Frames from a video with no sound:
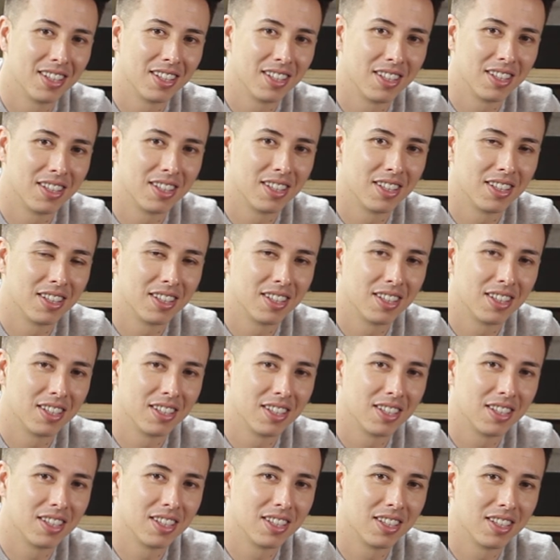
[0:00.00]

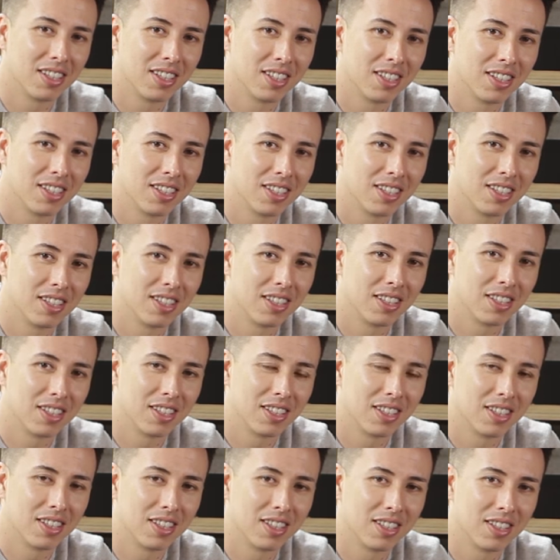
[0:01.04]

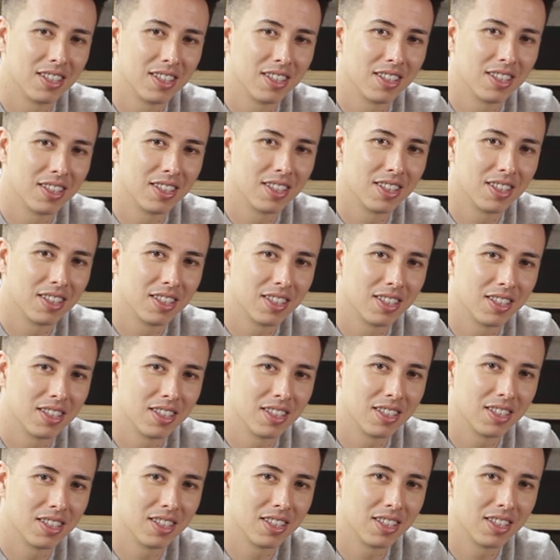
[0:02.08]

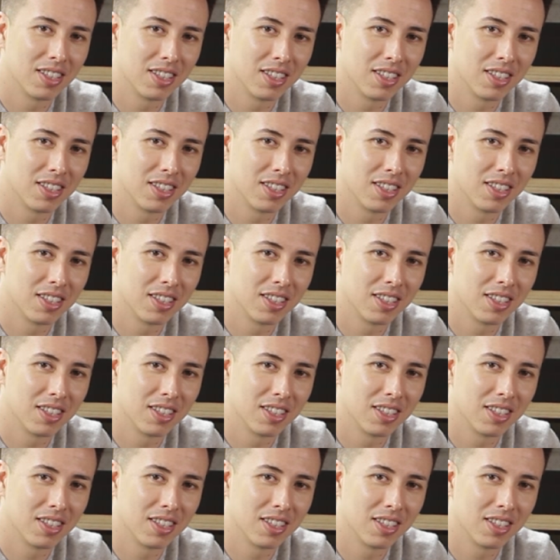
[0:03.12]
No words are spoken by the person on screen.